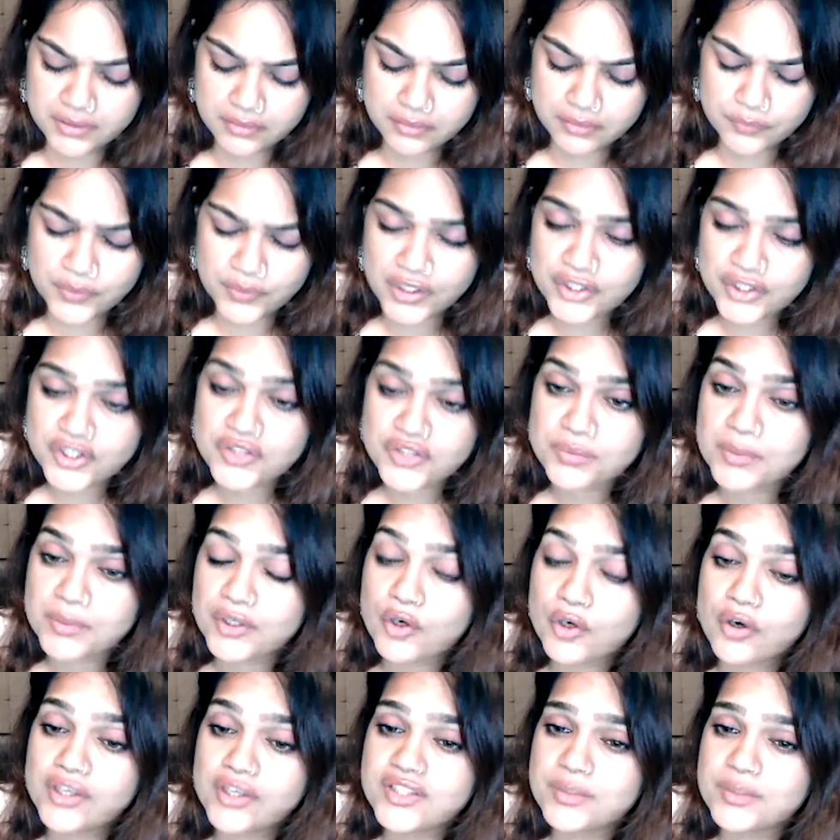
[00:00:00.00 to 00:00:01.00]
religious
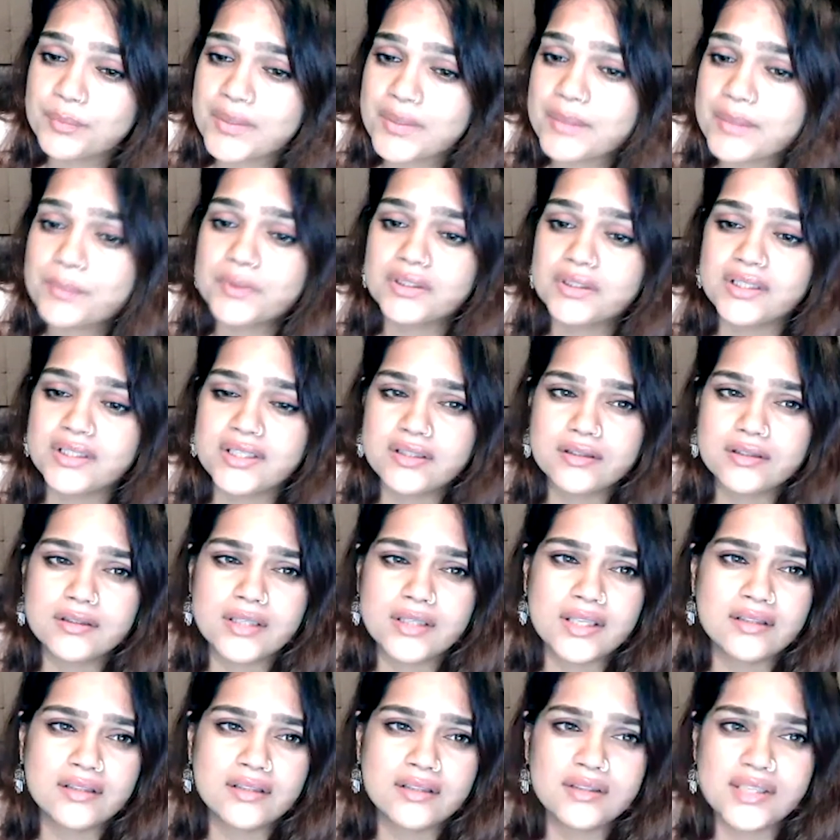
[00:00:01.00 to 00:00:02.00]
minority people in
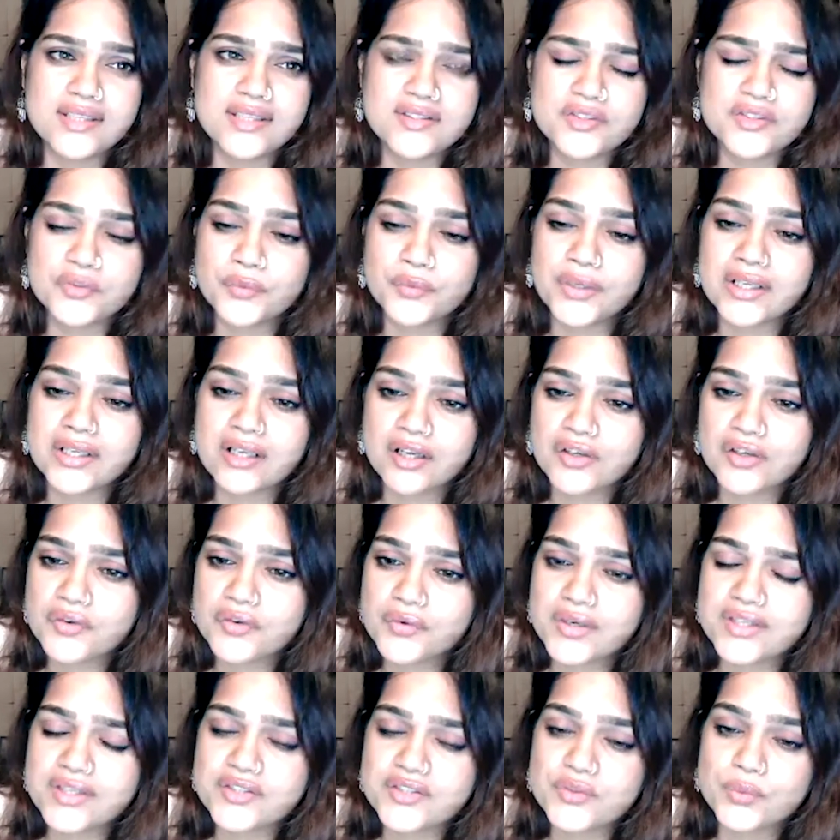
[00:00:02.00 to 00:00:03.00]
these three
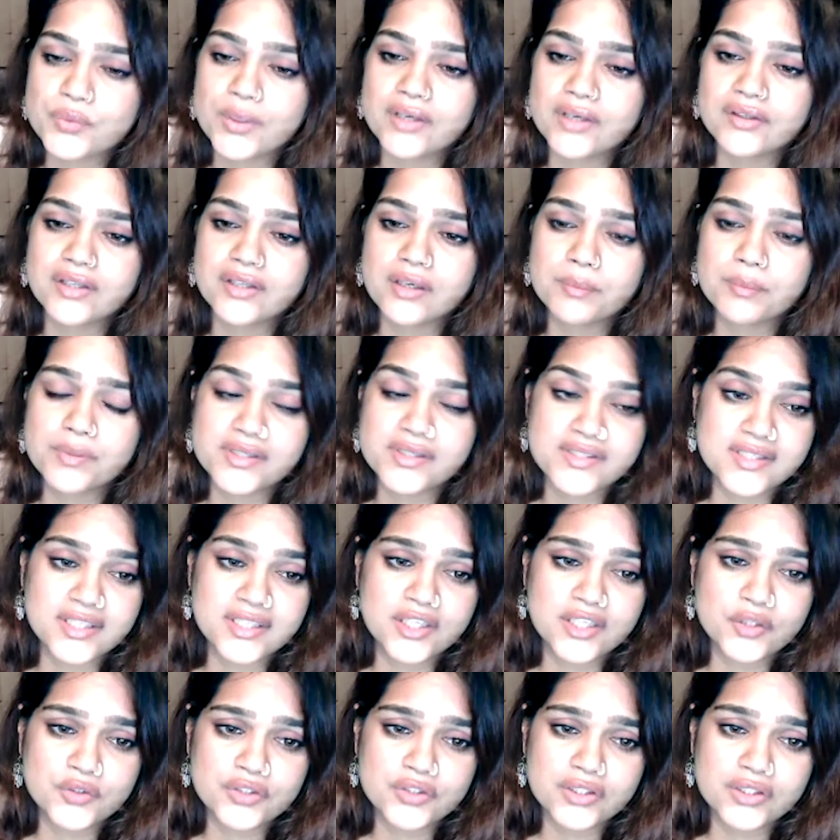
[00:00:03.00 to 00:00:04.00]
countries where they're
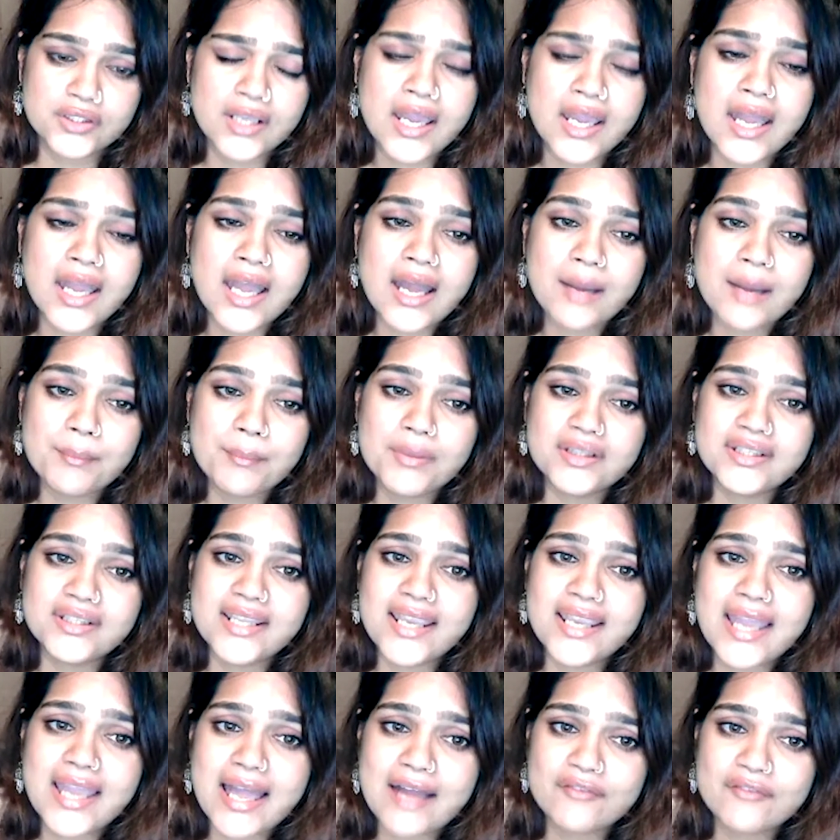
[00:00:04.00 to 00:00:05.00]
persecuted. But
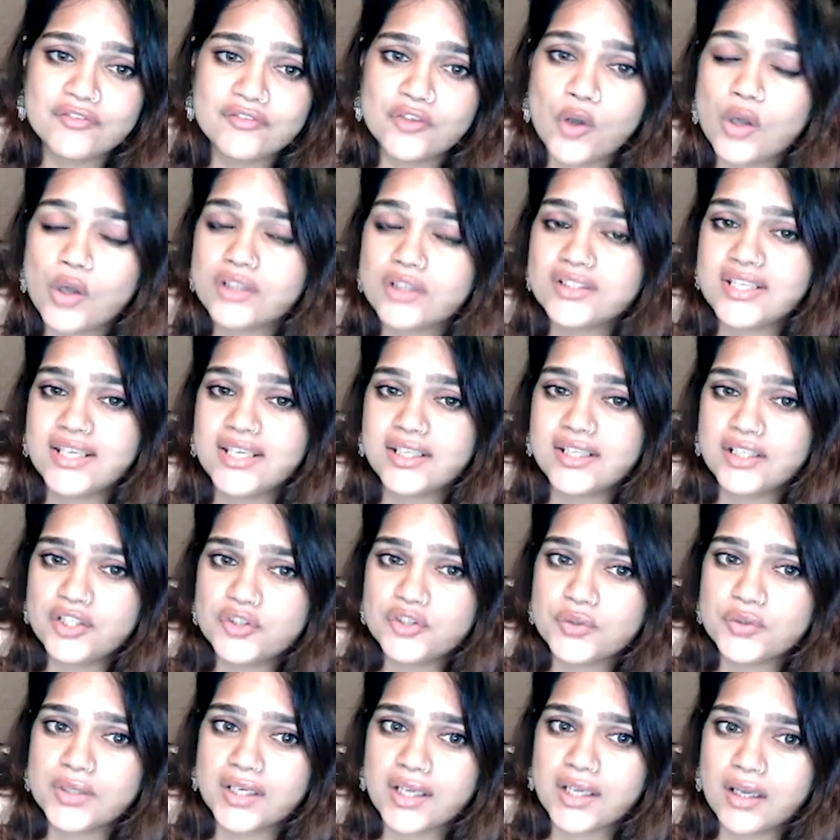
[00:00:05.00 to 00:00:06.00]
they have not taken
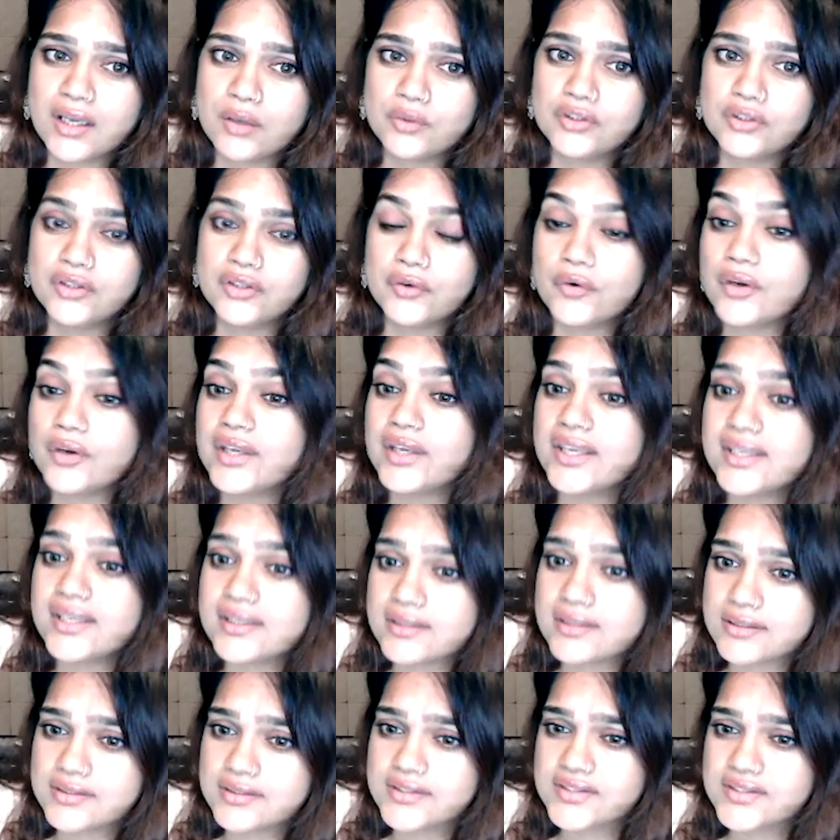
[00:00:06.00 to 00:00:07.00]
into account the
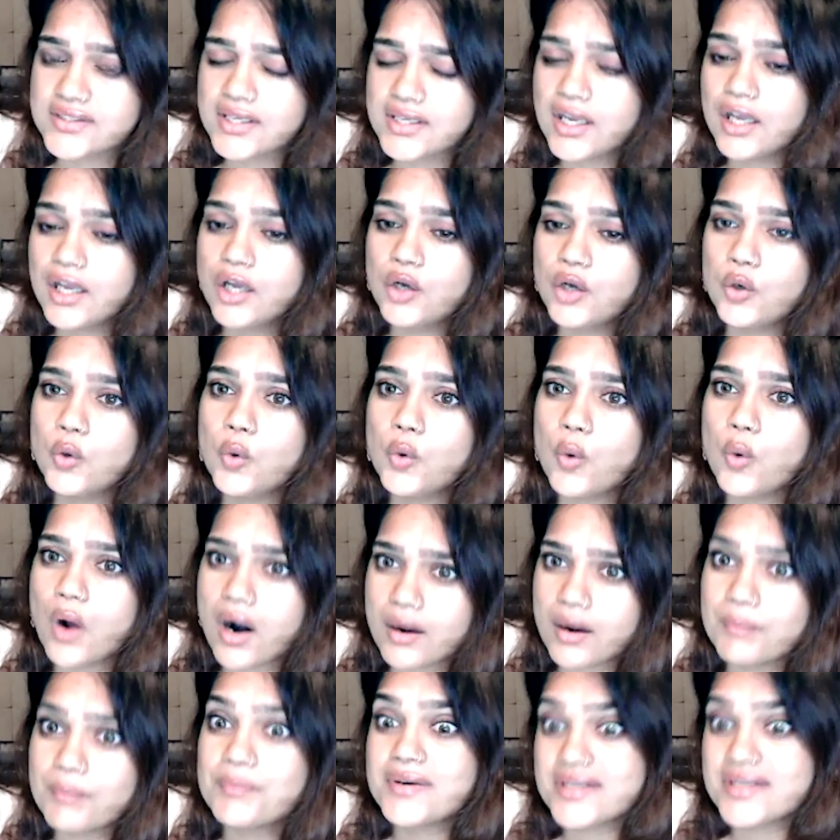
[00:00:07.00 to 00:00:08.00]
Rohingyas who
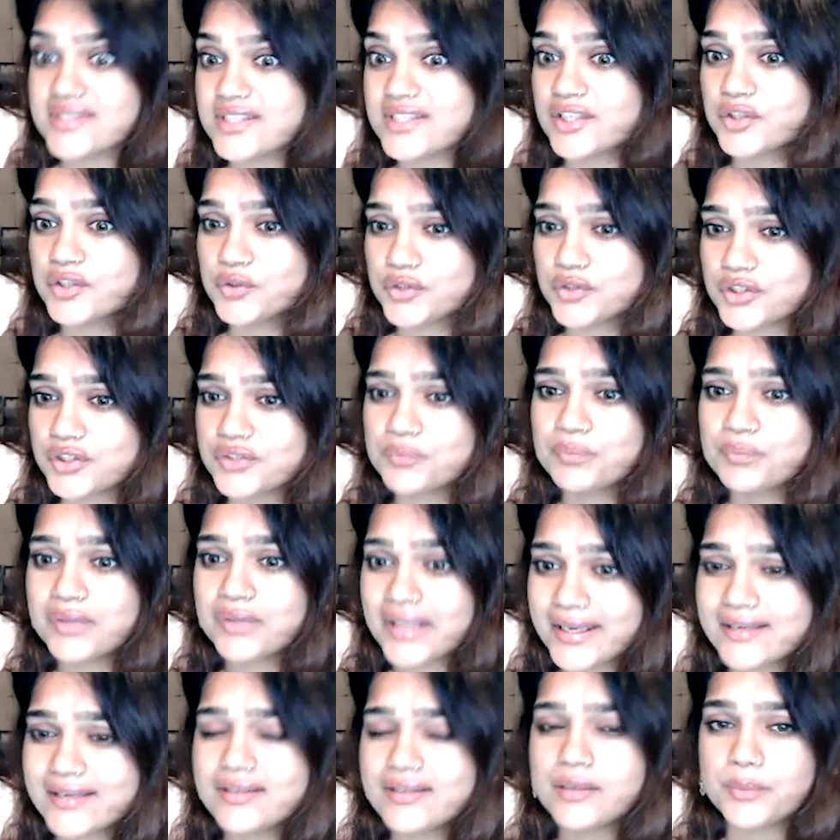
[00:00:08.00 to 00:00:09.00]
are persecuted,
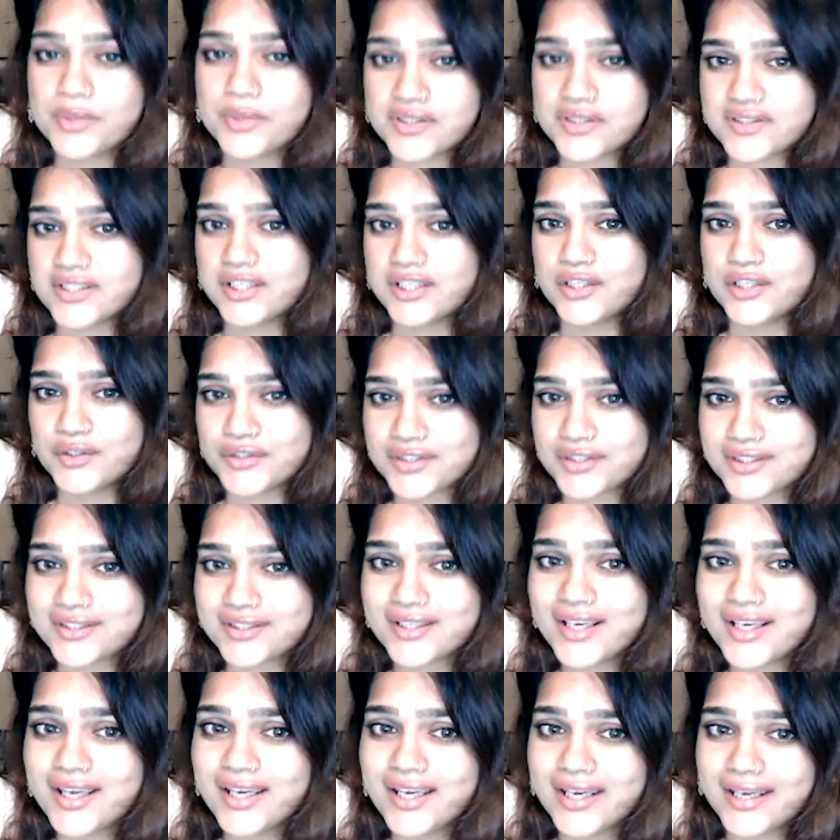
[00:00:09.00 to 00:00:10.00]
plainly persecuted
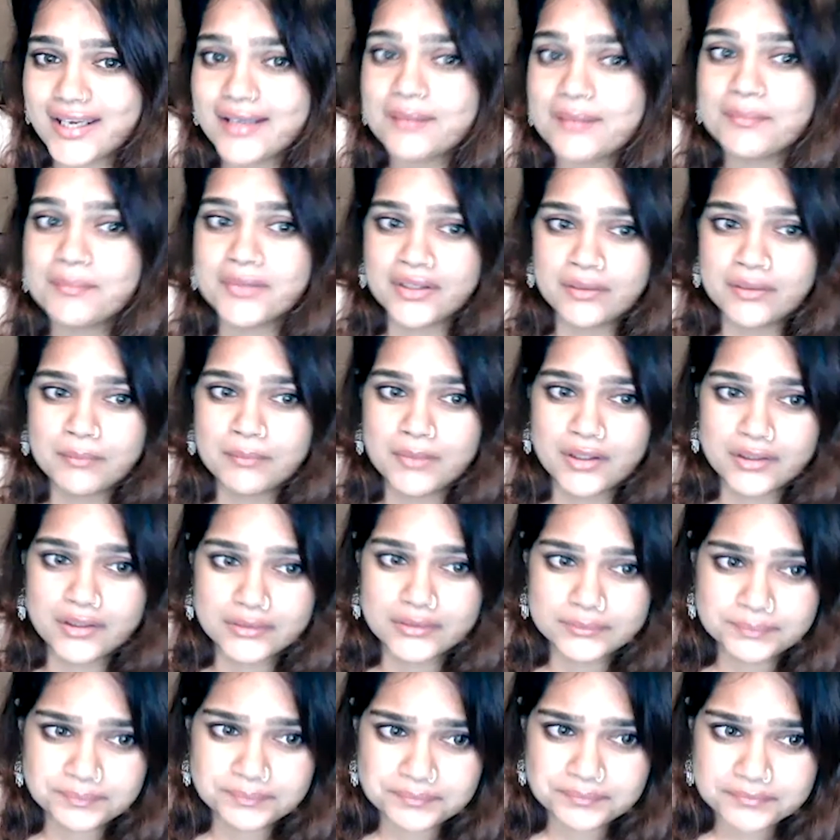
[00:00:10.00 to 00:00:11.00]
in Myanmar.
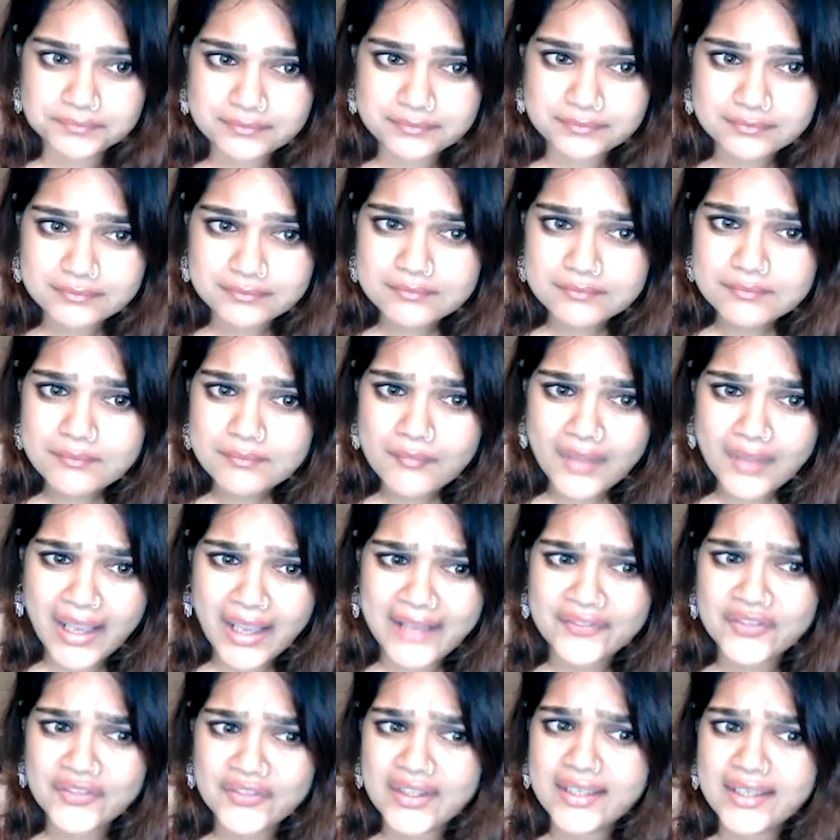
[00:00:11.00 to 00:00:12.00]
I
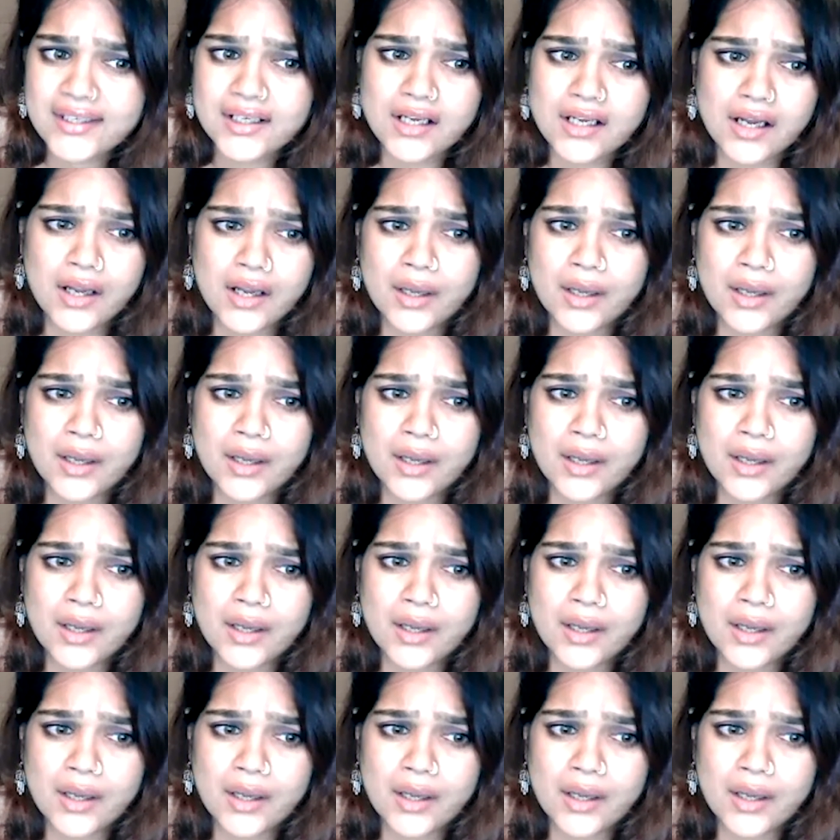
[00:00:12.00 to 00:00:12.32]
think